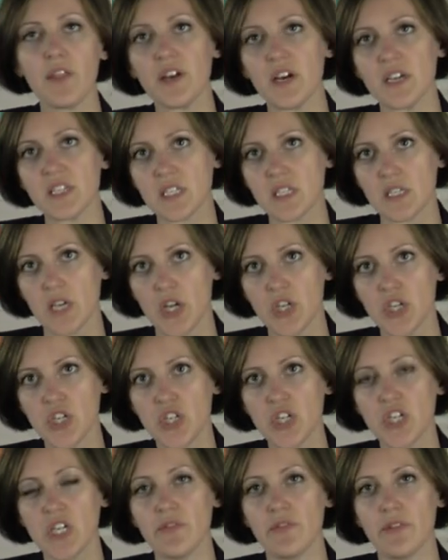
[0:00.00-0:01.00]
thus
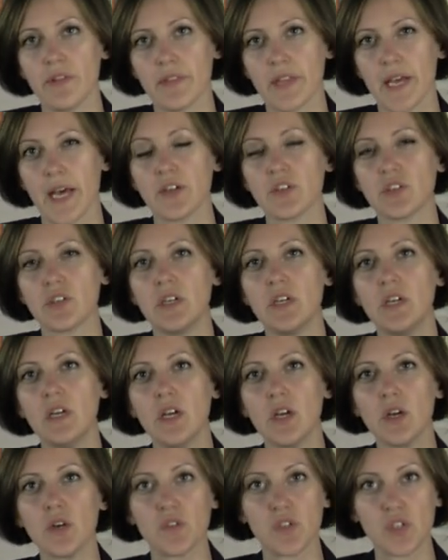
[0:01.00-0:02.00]
achieving that
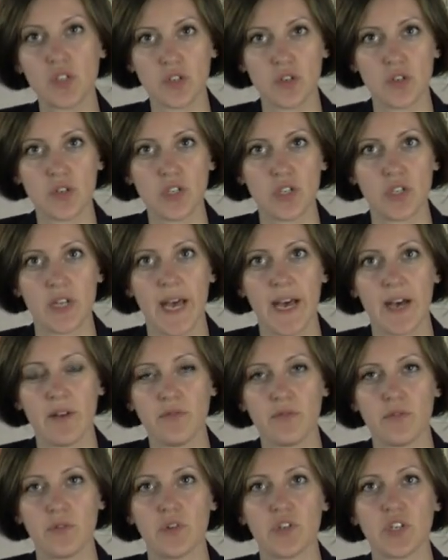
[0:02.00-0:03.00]
concerted
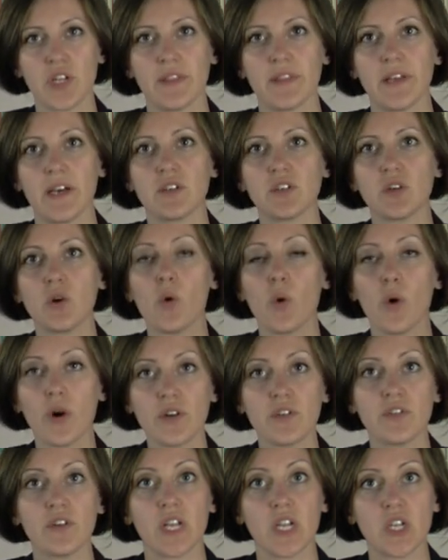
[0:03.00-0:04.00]
effort and that
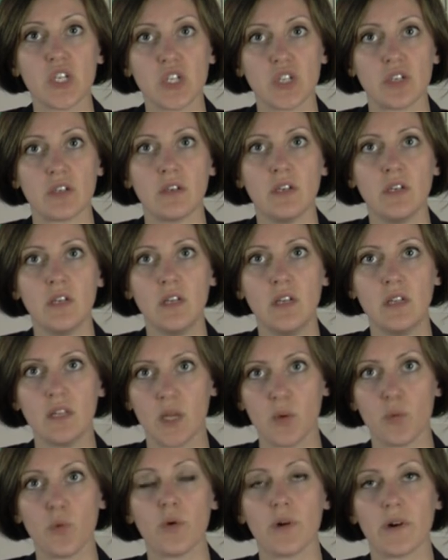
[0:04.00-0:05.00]
coordination
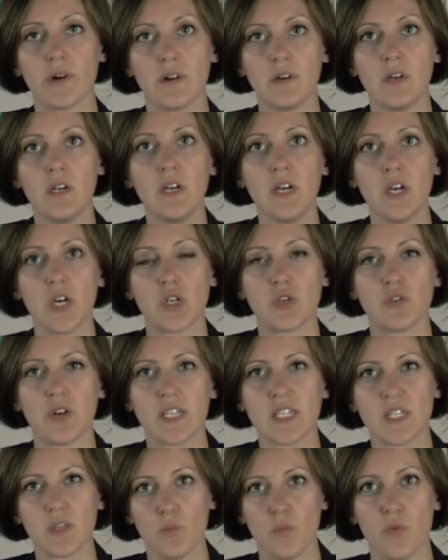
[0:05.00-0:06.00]
that we were
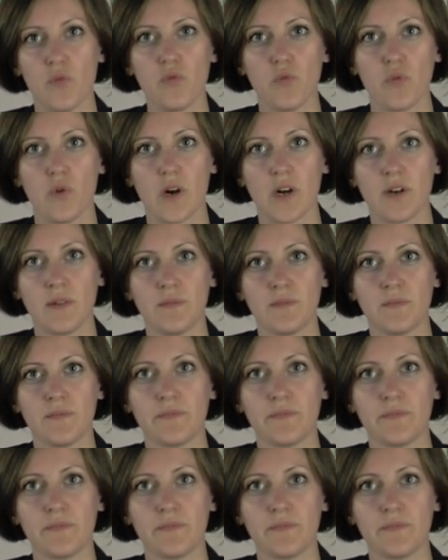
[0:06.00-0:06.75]
addressing before.